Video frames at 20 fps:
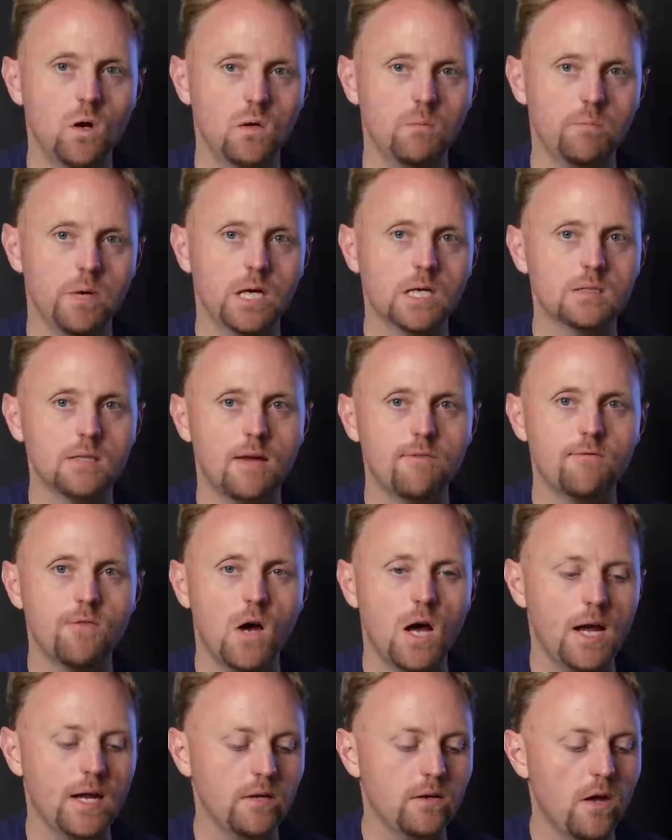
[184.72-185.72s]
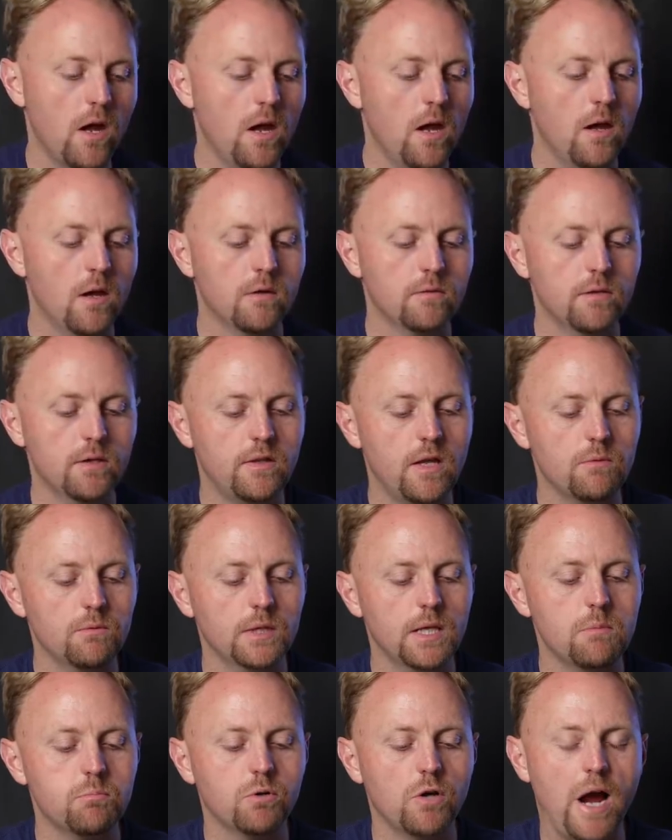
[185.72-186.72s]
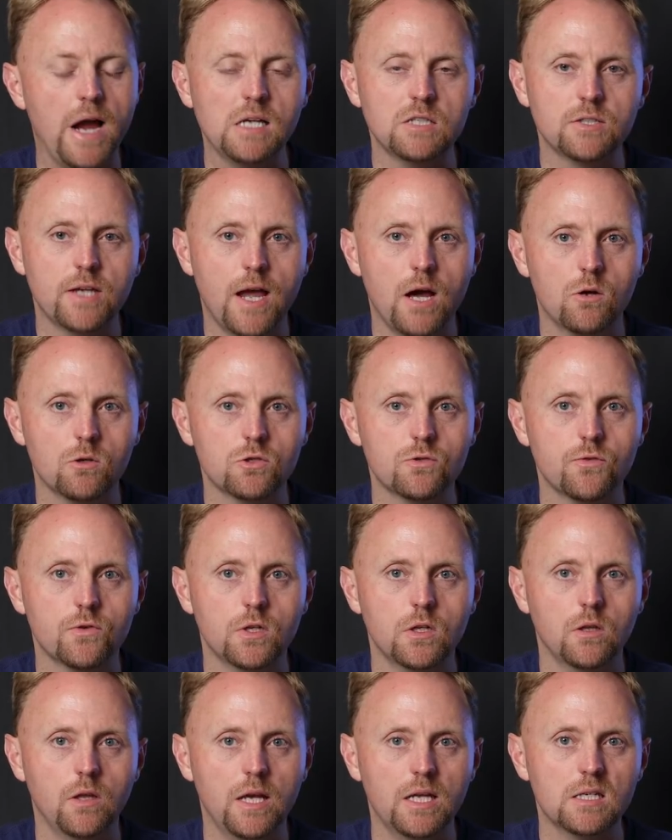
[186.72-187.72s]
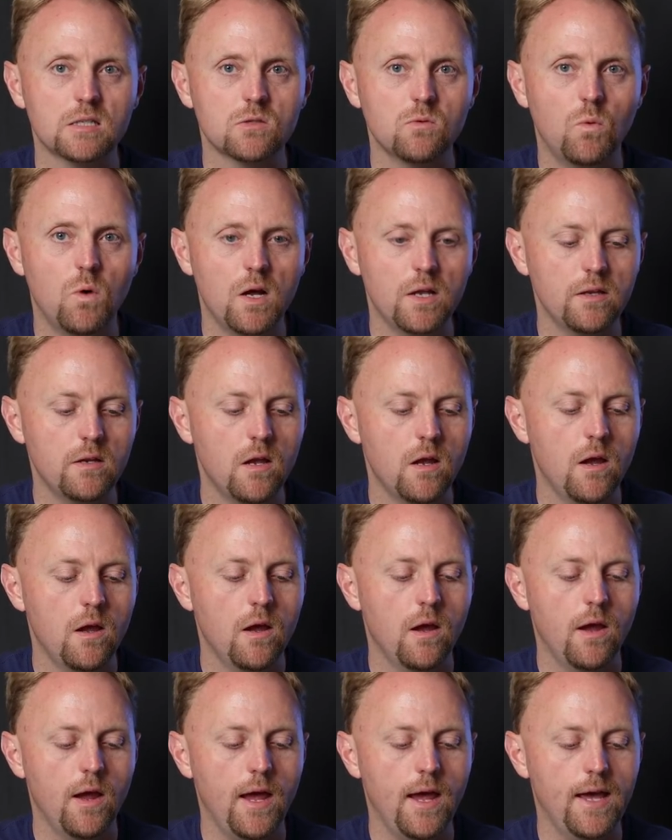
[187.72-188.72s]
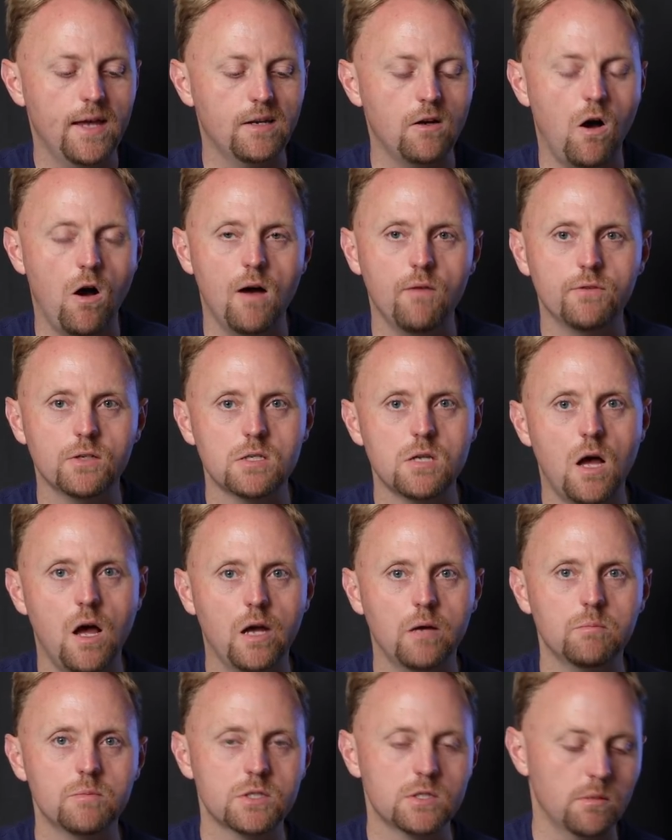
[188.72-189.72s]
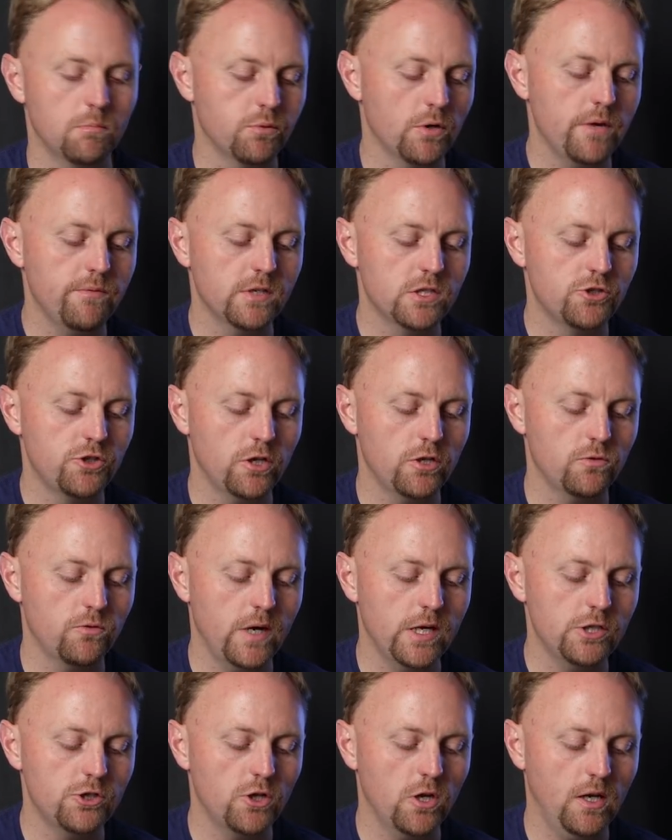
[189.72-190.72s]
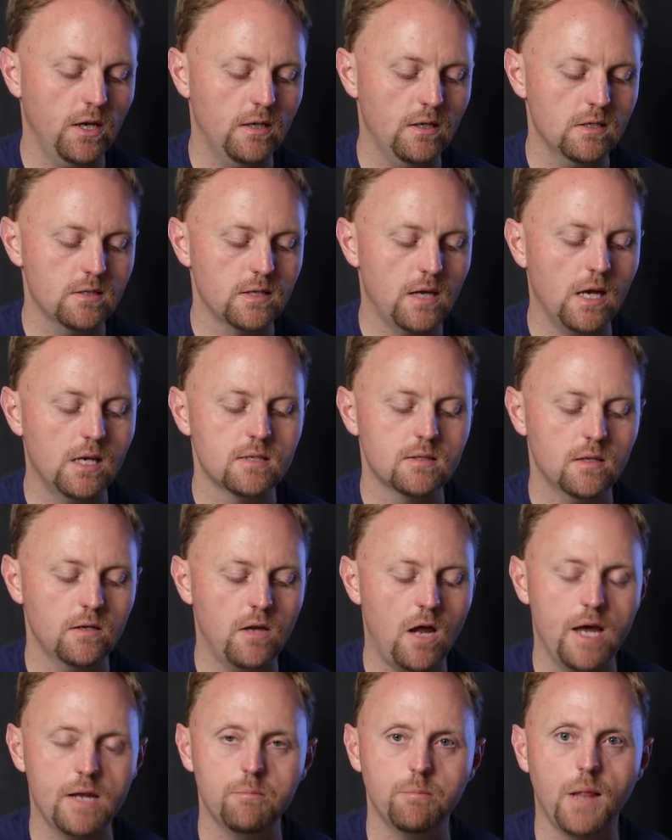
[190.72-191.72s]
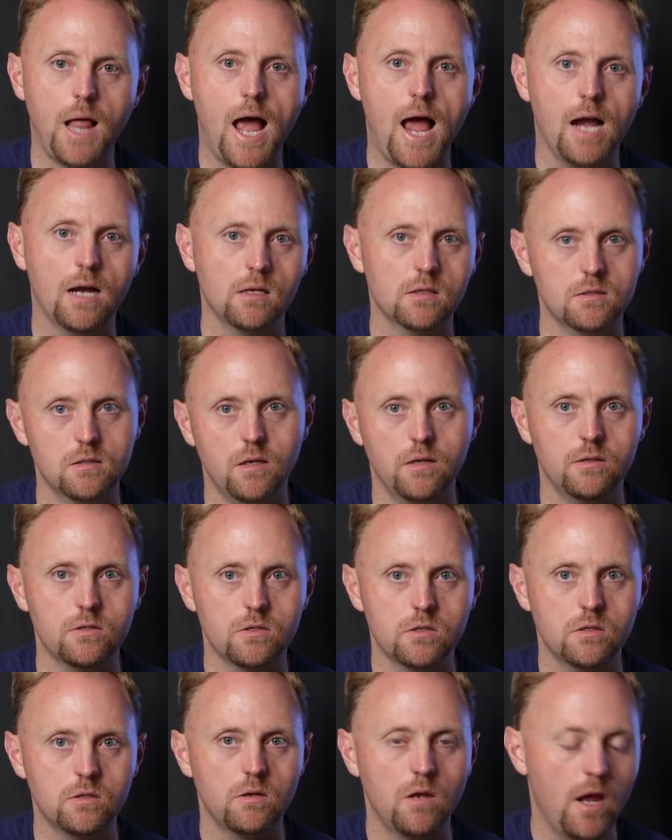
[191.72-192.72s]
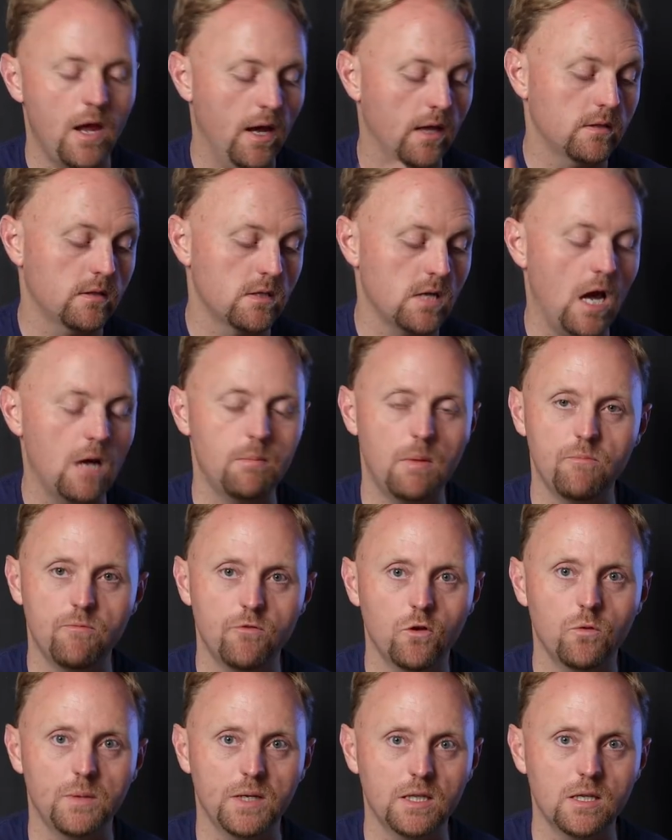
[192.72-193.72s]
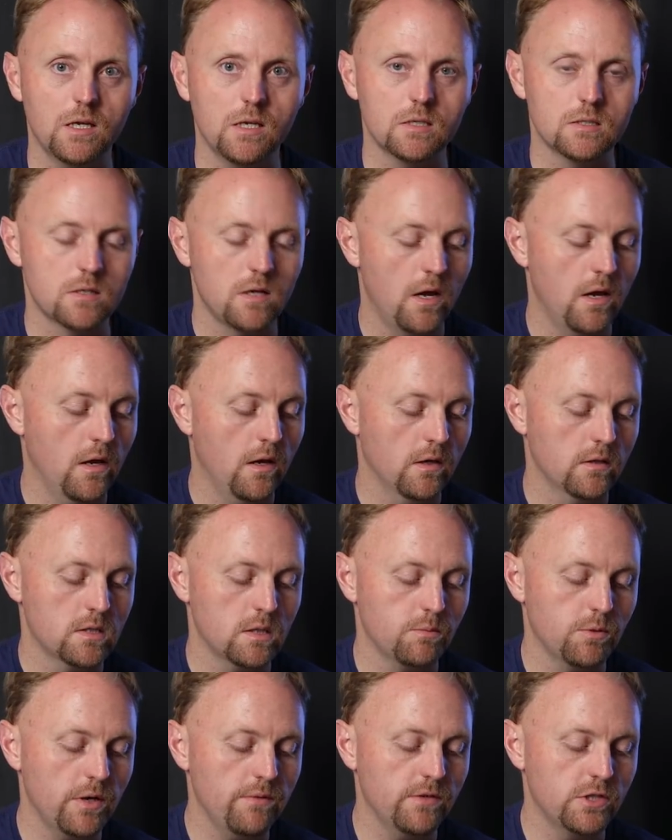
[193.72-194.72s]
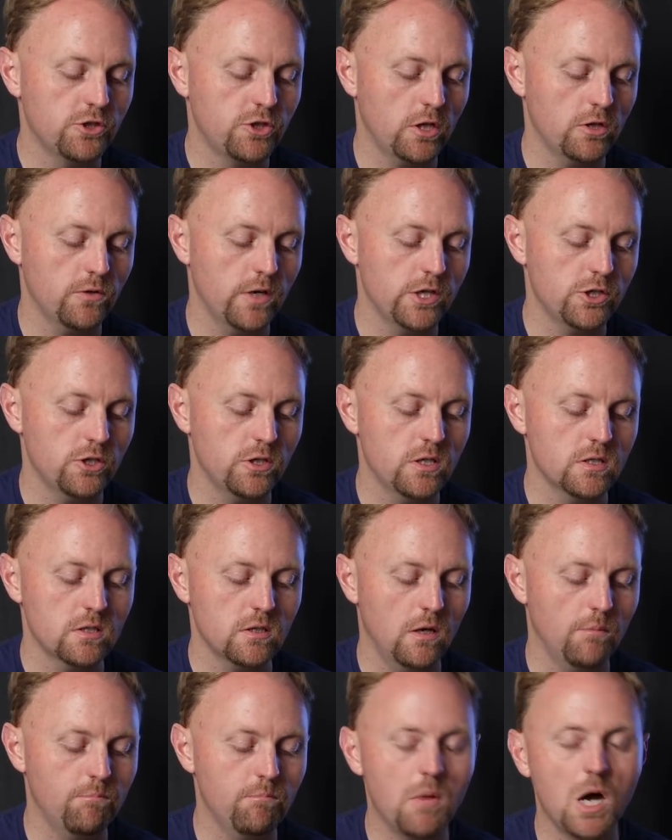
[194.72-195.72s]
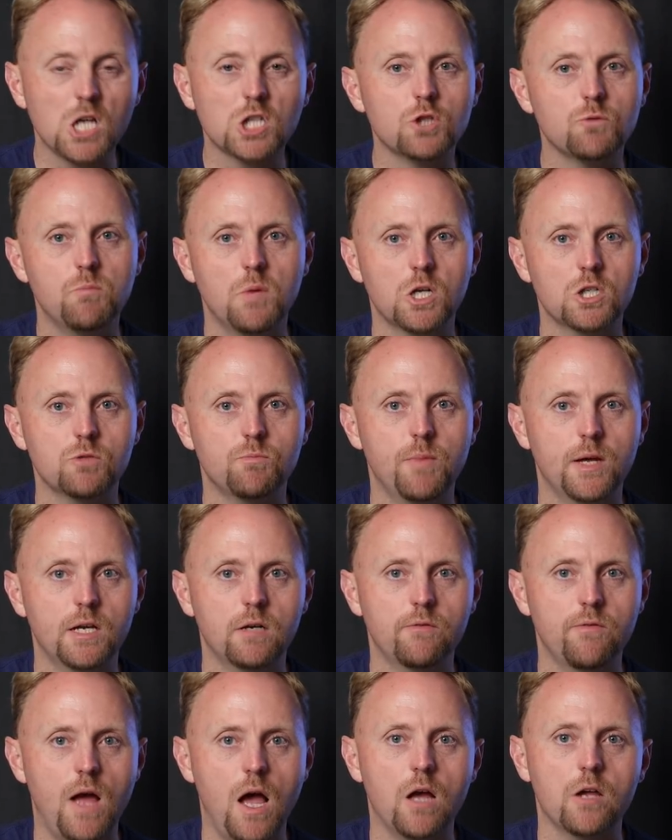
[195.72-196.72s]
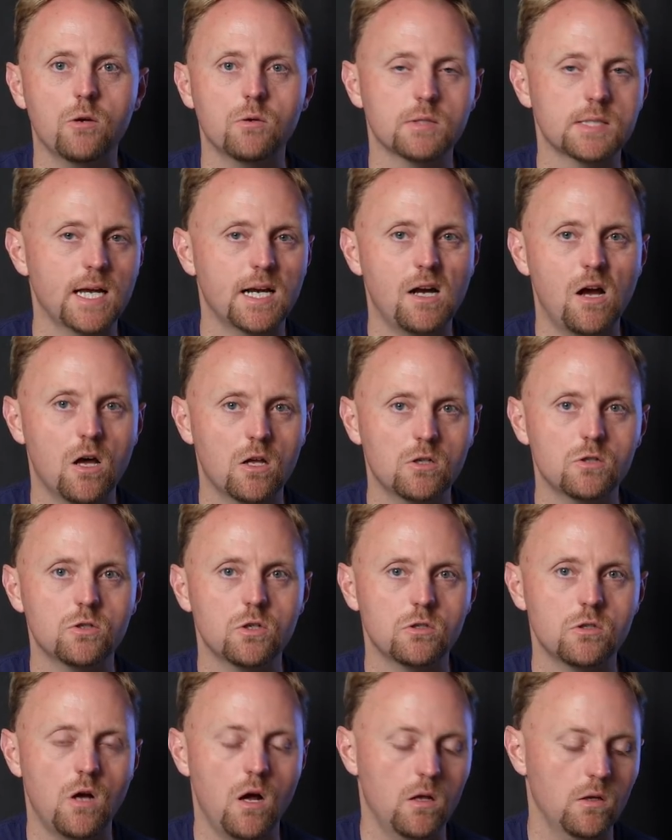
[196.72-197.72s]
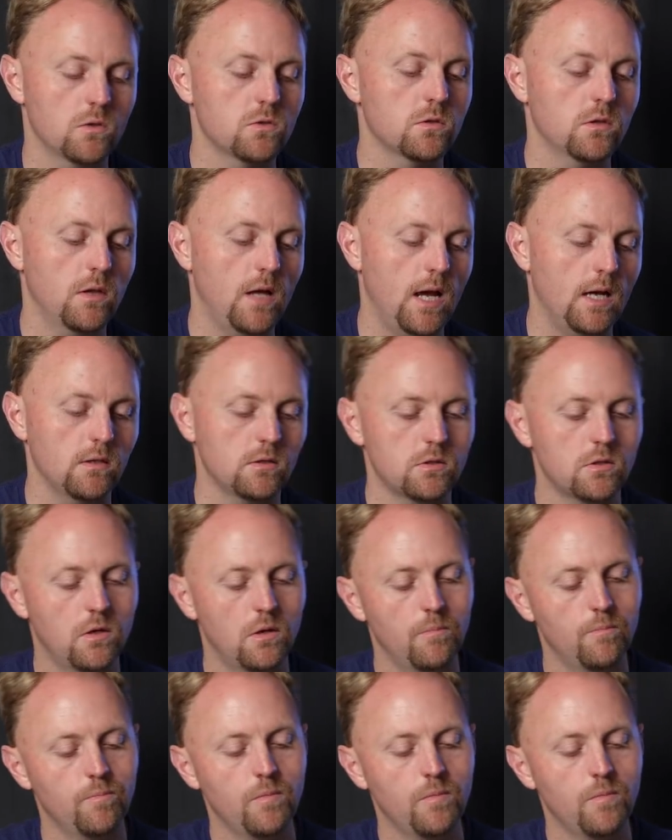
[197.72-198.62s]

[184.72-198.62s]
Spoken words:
one, because I find that they really price gouge for the latest one. And oftentimes the previous generation, in this case the 9 Black, at the time I'm filming this, the previous generation is a much, much better value. It's like hundreds of dollars less.